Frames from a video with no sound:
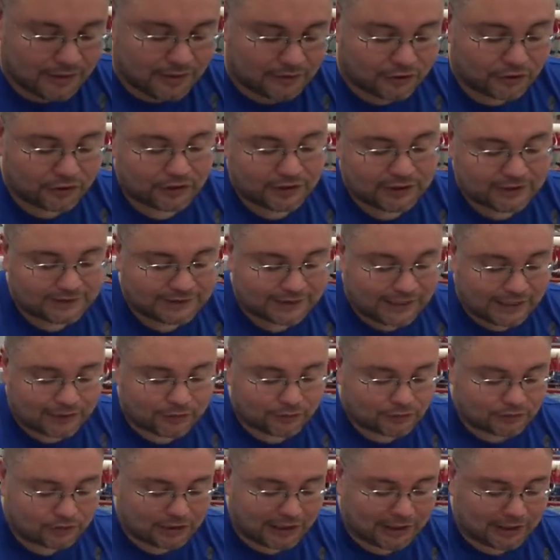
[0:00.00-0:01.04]
30
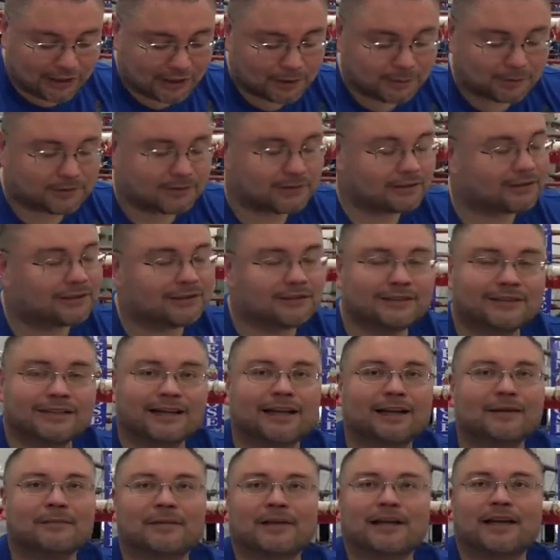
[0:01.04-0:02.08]
Daniel Jacobs. He's
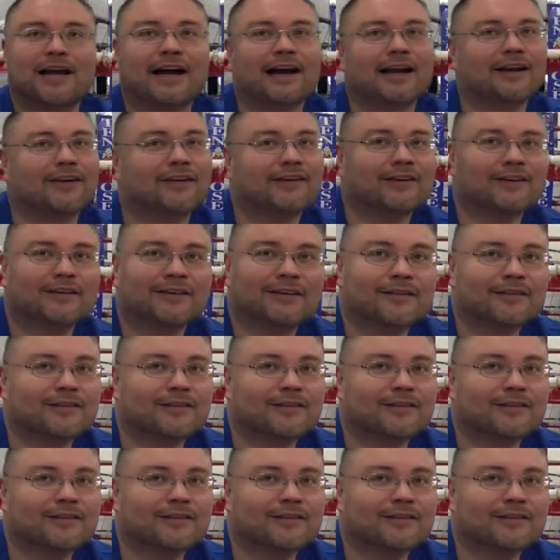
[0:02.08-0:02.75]
got to be higher.